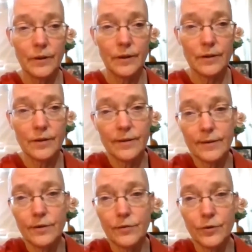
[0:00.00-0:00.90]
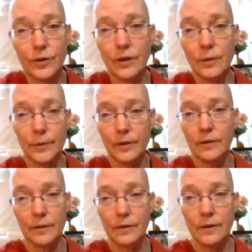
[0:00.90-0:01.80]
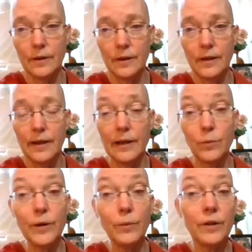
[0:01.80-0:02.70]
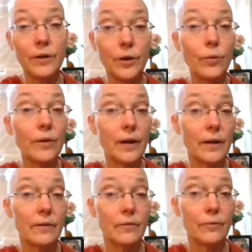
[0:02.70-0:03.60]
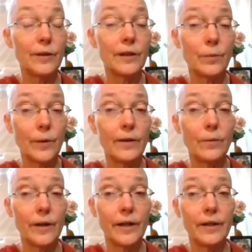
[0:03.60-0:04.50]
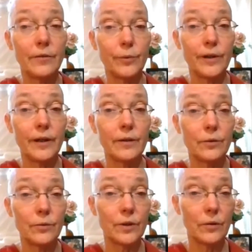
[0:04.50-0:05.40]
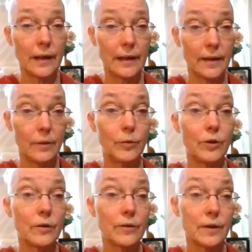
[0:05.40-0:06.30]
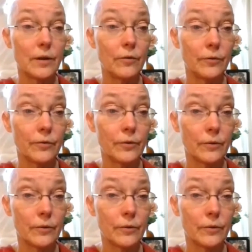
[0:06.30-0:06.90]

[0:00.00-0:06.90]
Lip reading: because it's a different karma. And we would know that really right away if we had to go kill that animal ourselves.